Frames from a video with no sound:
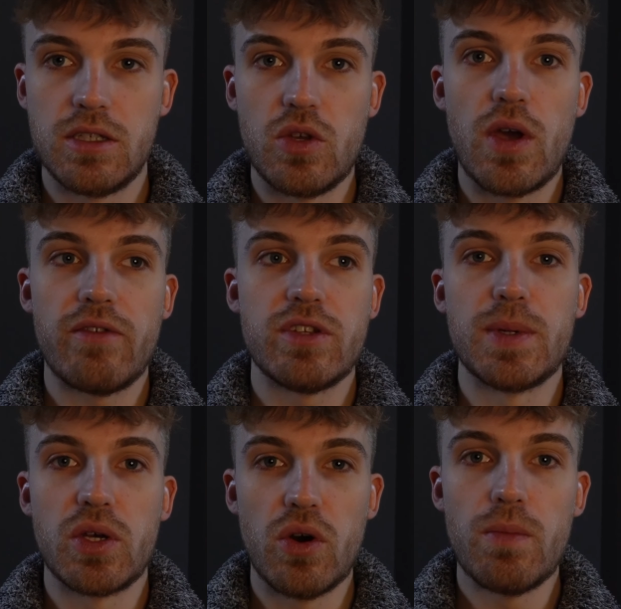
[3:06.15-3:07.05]
So you have to
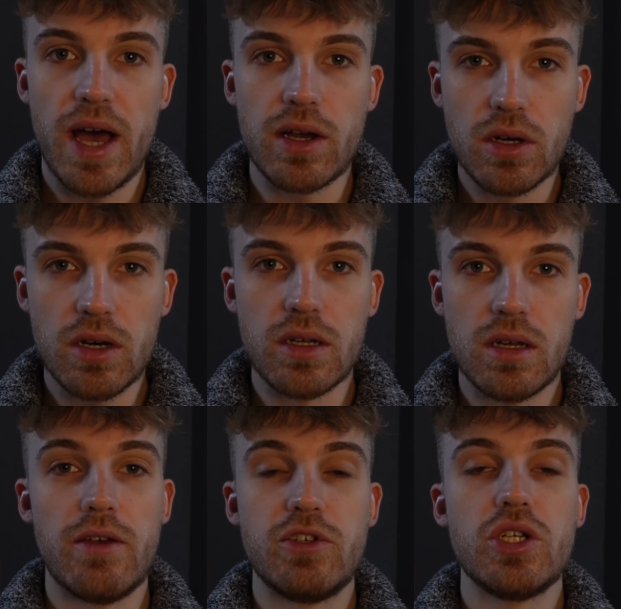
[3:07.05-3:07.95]
become that guy.
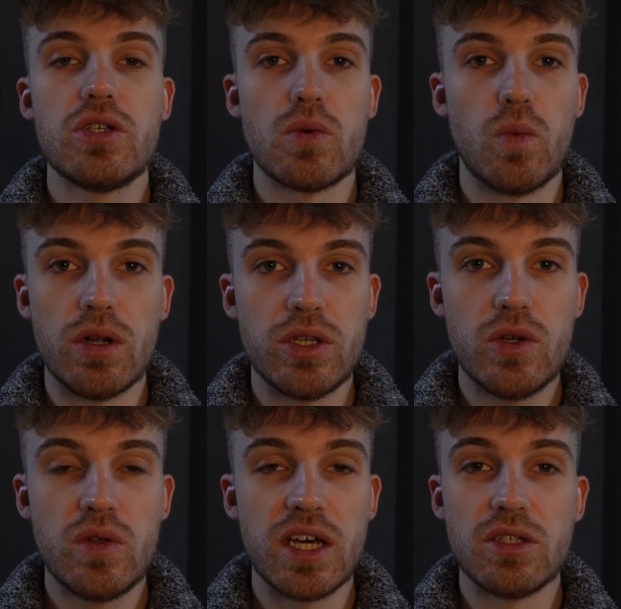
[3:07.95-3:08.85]
If she doesn't want
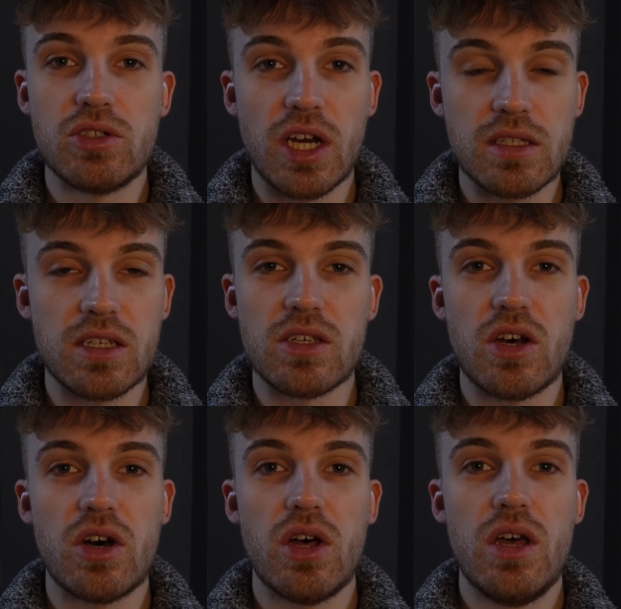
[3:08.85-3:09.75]
you, then chances
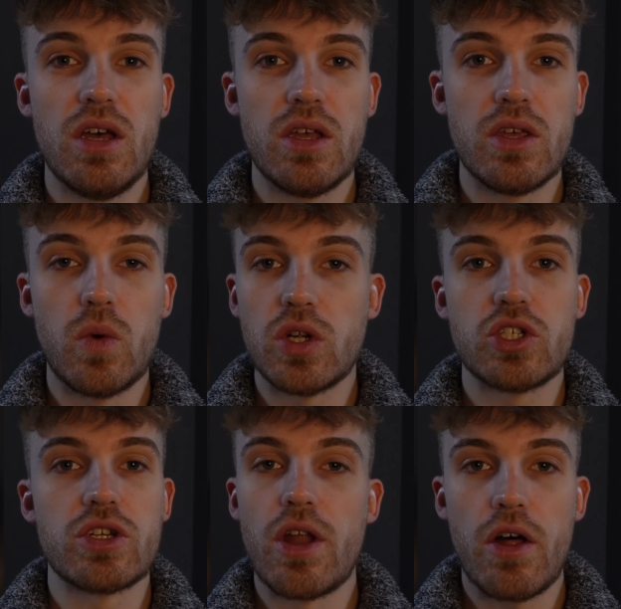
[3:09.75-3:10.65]
are you are
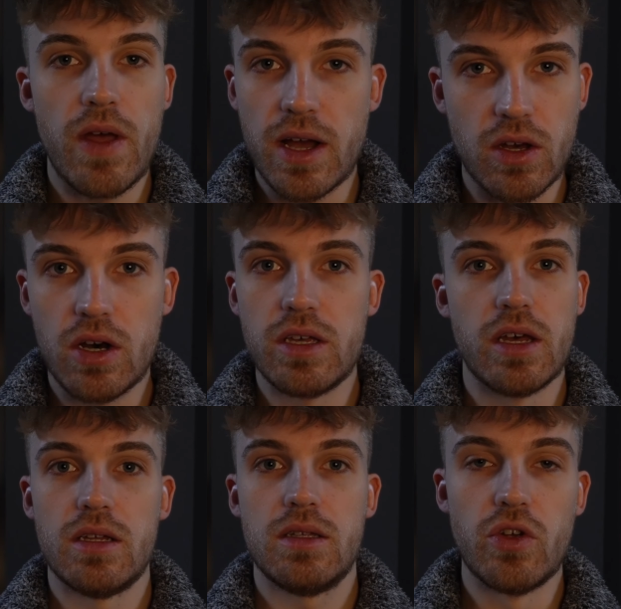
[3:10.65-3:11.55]
just not that guy
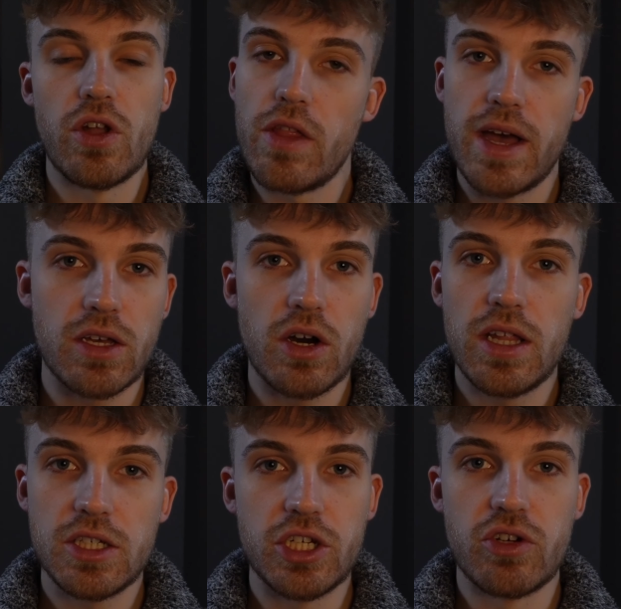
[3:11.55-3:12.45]
yet. You're not that guy
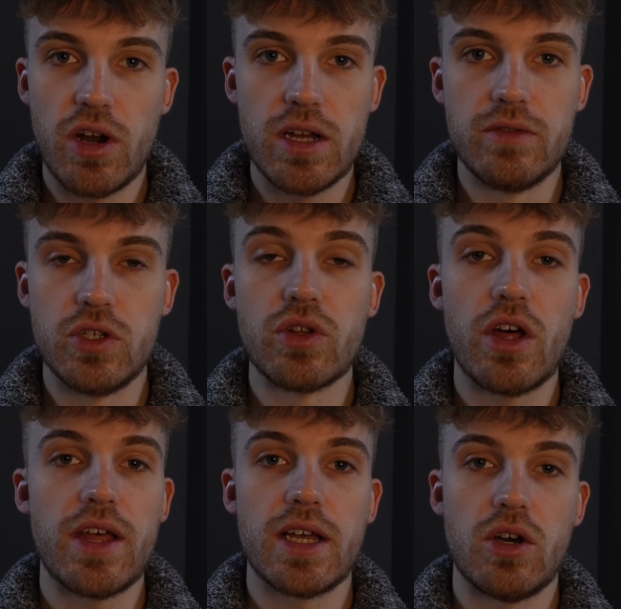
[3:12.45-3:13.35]
that she craves. You're
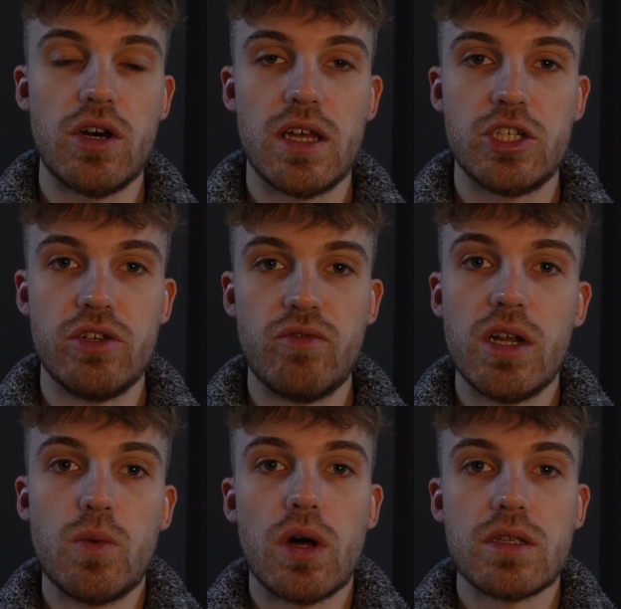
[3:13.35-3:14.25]
not that guy that she
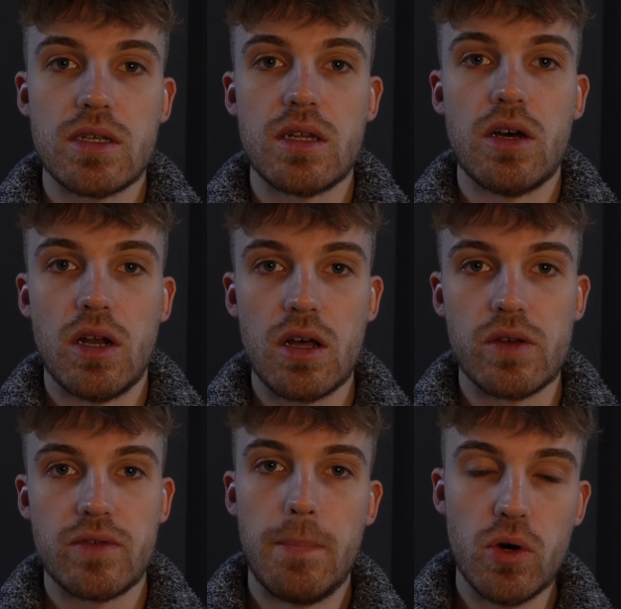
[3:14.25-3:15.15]
really wants in her
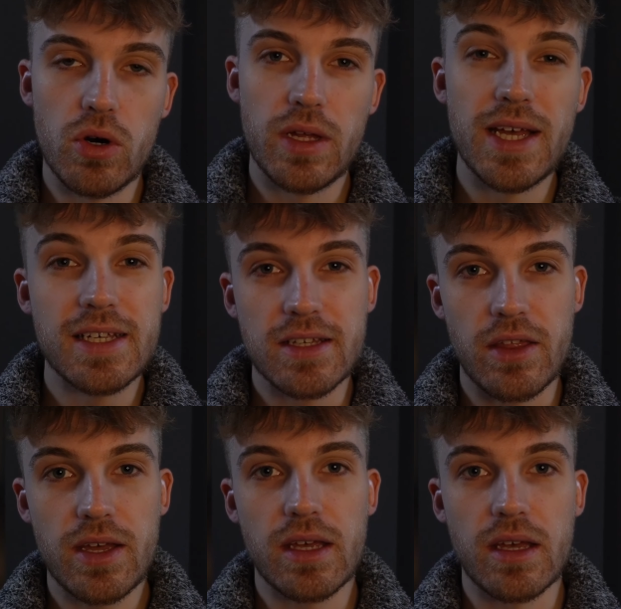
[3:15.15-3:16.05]
life. But here's the
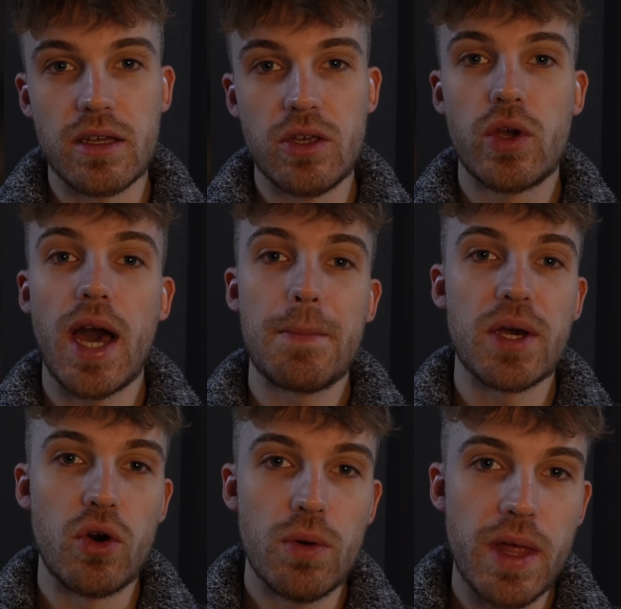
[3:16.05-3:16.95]
thing you can
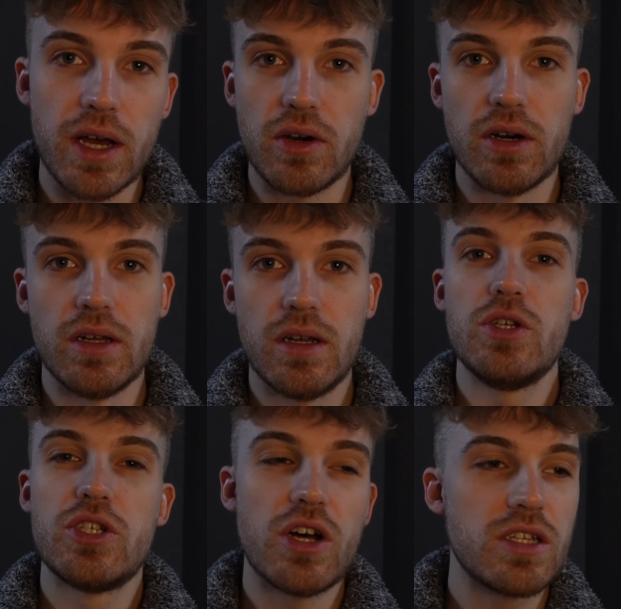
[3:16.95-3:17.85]
become that guy. When
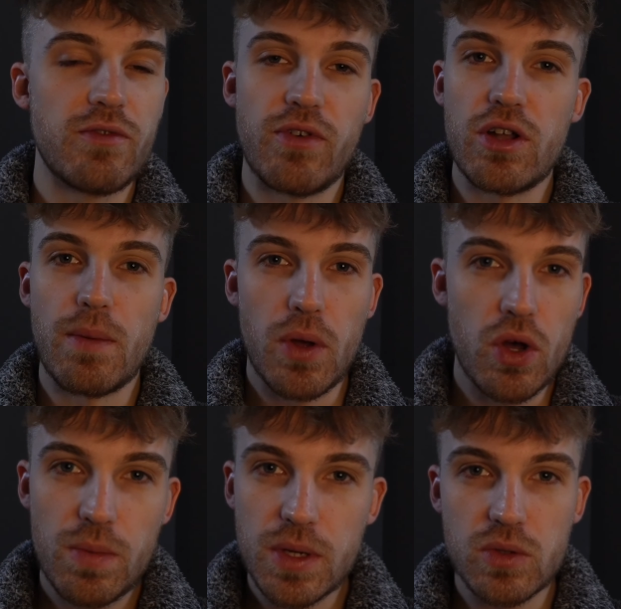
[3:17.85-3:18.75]
you start to find a
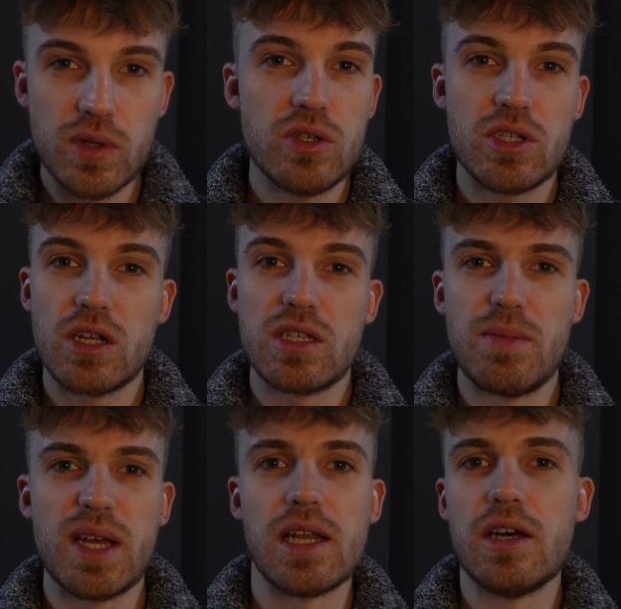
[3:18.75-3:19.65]
purpose, when you start to
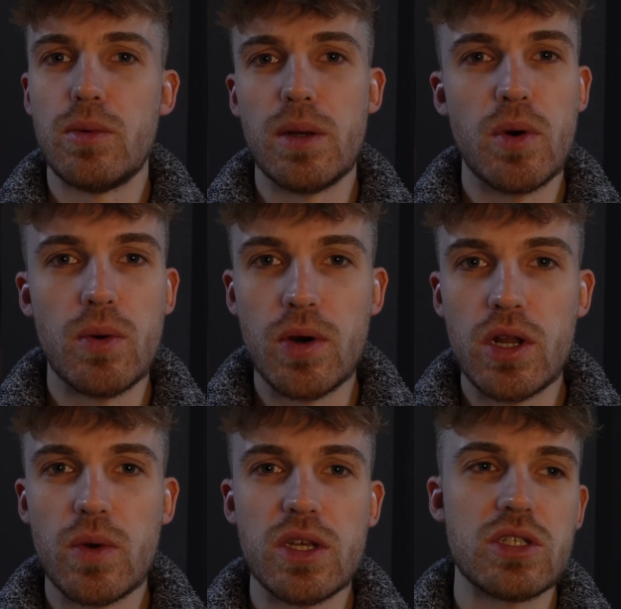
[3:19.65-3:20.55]
make a little bit more
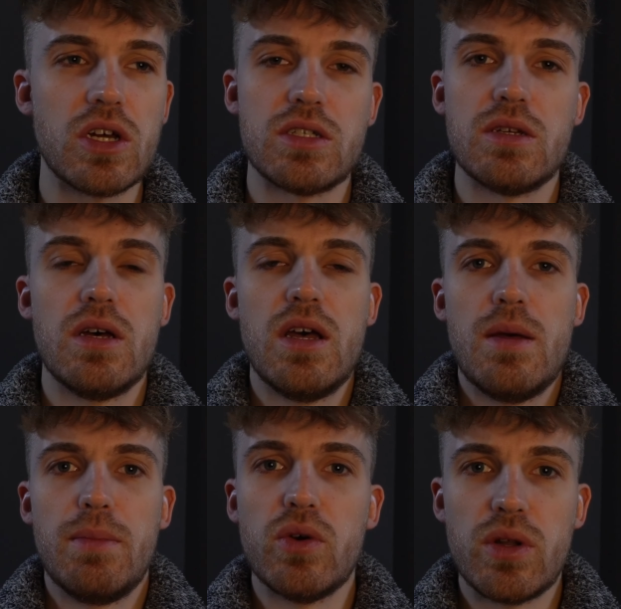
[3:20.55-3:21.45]
money, when you start to
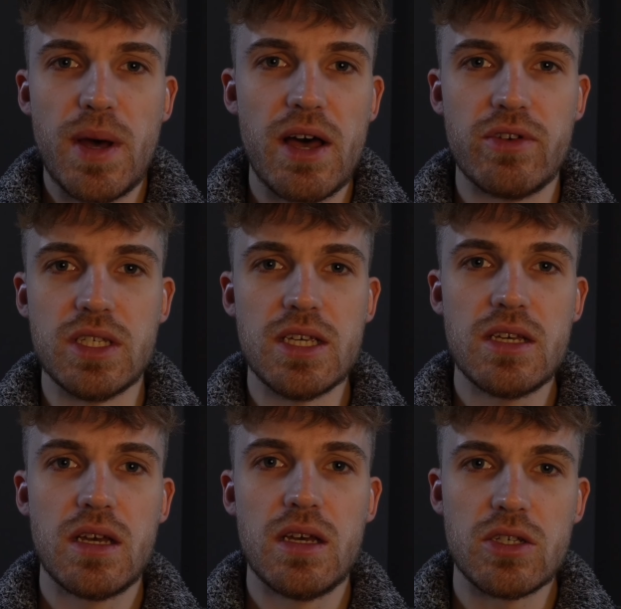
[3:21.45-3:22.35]
build a better
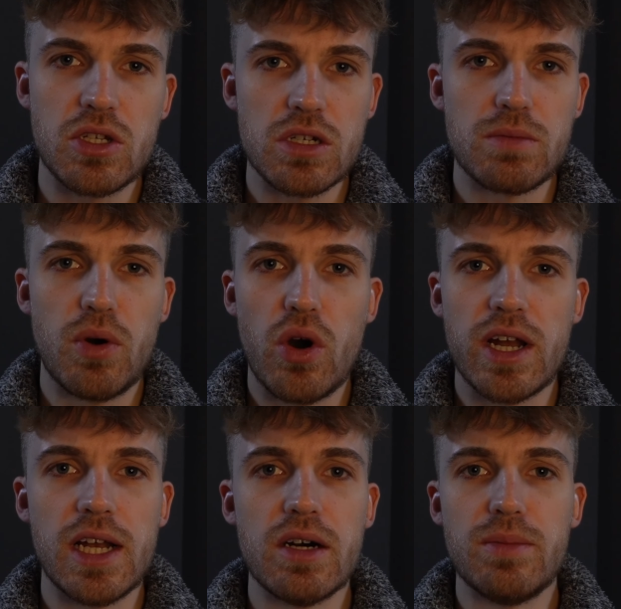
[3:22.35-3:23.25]
physique, you start to put
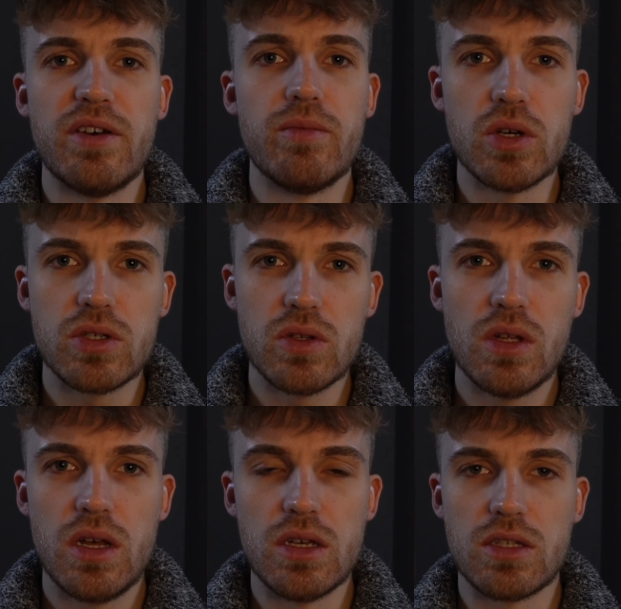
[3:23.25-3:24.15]
on a little bit of
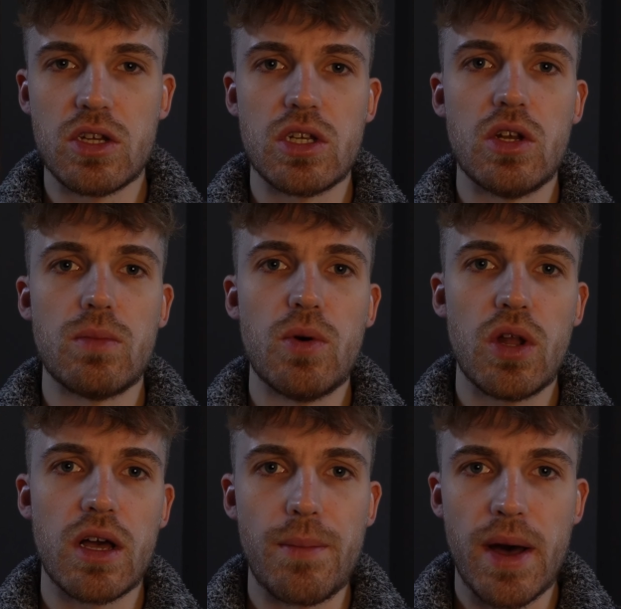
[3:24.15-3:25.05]
muscle, you start to look more
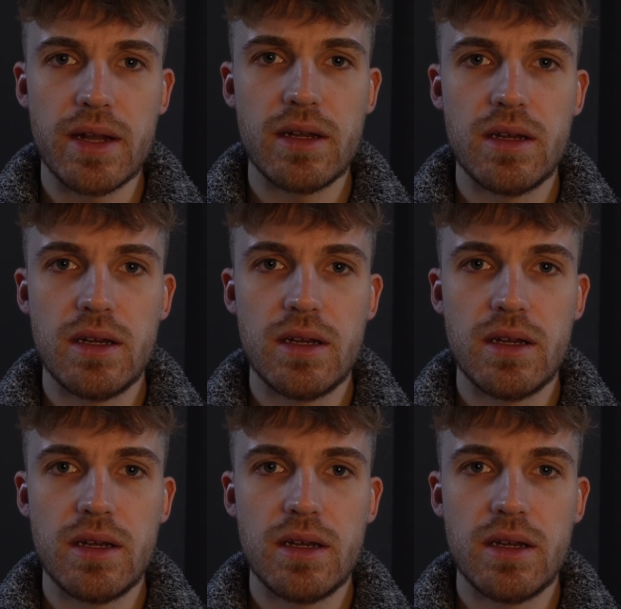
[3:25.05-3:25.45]
like a man.